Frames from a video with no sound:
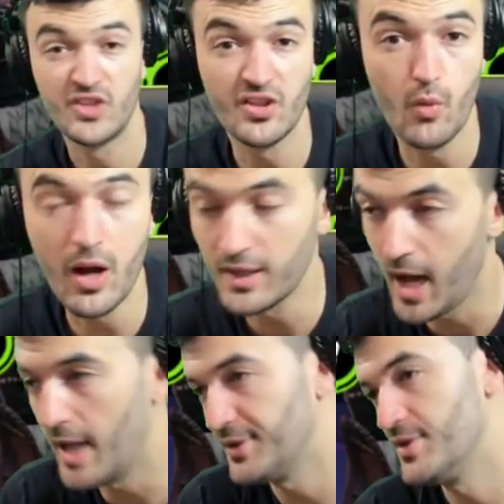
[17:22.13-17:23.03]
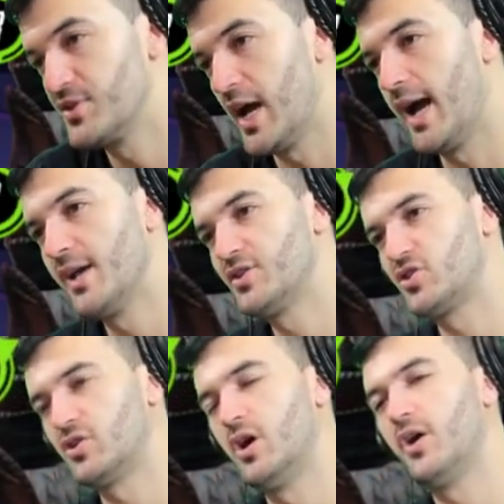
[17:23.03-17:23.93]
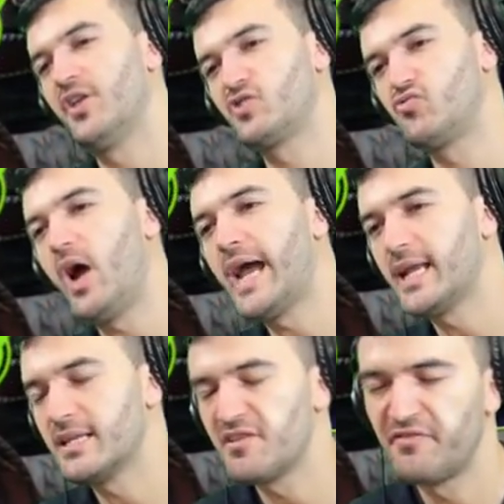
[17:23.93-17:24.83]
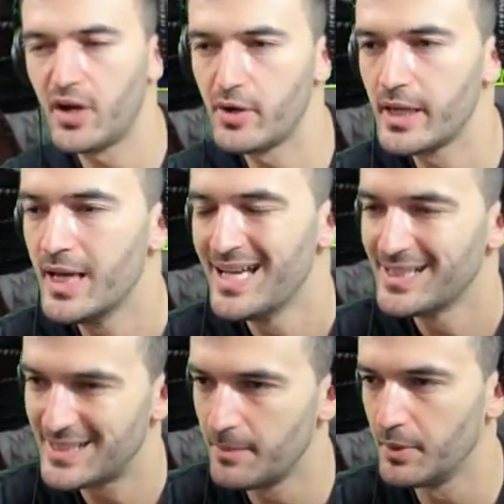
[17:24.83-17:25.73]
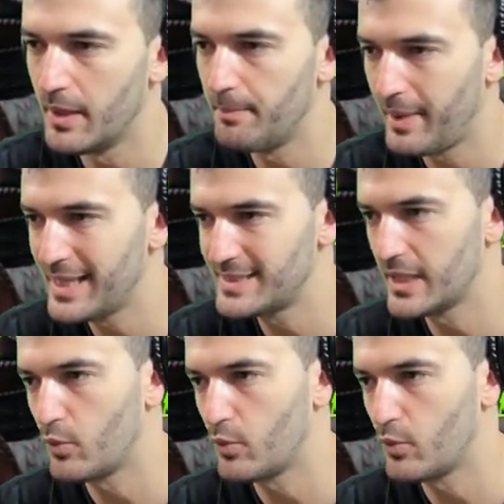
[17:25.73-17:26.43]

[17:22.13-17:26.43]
to the Wakandans, guys. That's right, it's a very simple and basic.